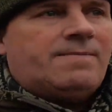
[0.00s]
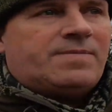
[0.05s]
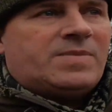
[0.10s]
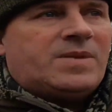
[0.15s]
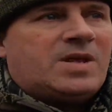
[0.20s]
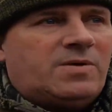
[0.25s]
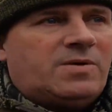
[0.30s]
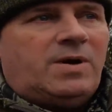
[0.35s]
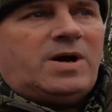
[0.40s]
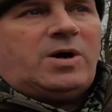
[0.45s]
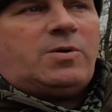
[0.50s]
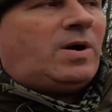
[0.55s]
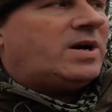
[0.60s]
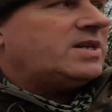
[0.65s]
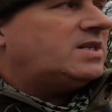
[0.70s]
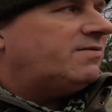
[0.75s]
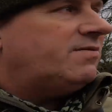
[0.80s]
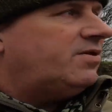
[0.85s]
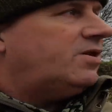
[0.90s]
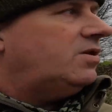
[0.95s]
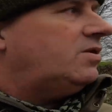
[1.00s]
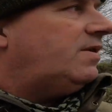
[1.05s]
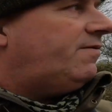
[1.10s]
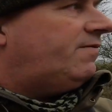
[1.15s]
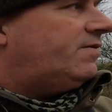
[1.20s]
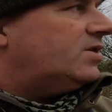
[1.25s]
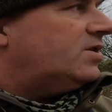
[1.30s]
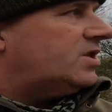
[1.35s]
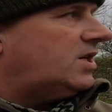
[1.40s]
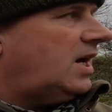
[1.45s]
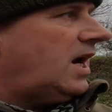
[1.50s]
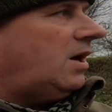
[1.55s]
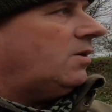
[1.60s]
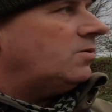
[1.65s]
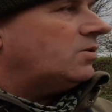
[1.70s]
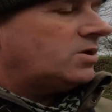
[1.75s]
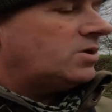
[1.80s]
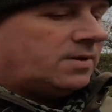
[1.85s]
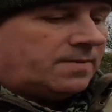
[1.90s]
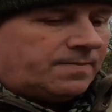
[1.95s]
You hear quite a few different sounds.